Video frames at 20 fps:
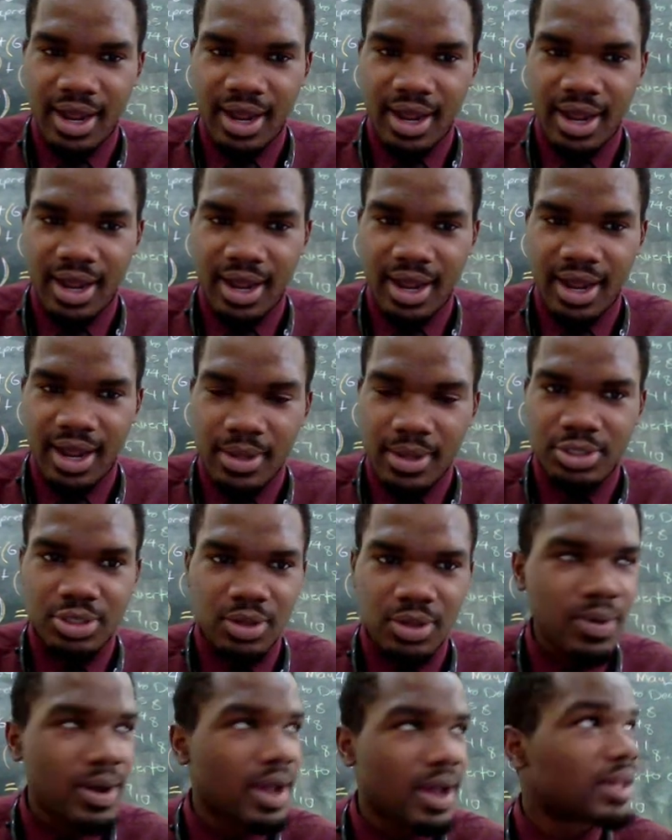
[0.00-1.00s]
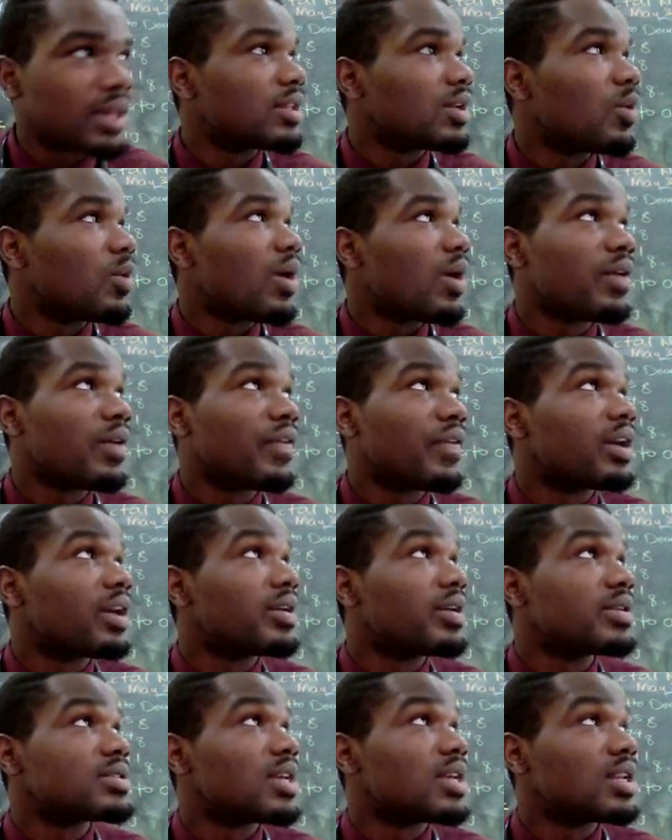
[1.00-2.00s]
I'm not sure why. I think the Wi-Fi here
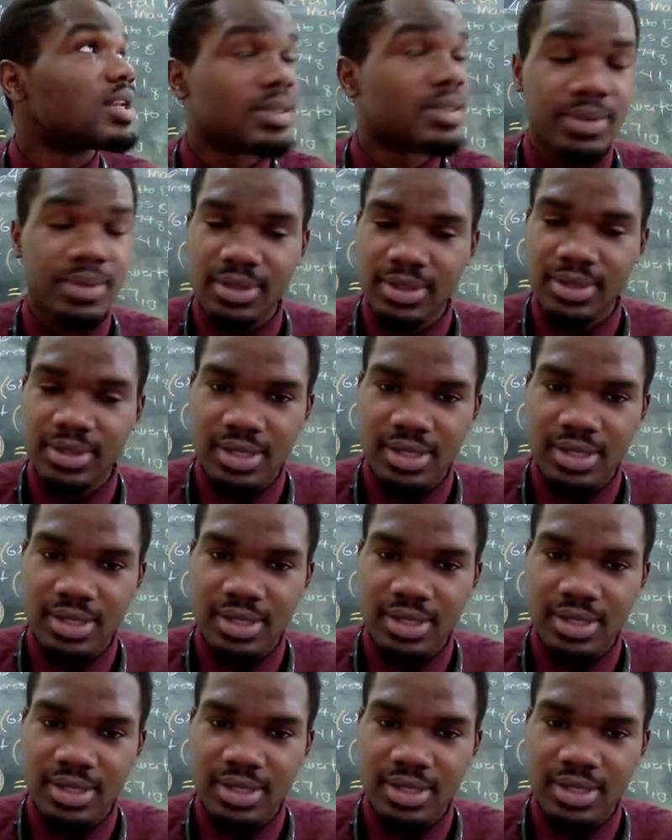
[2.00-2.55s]
is a little bit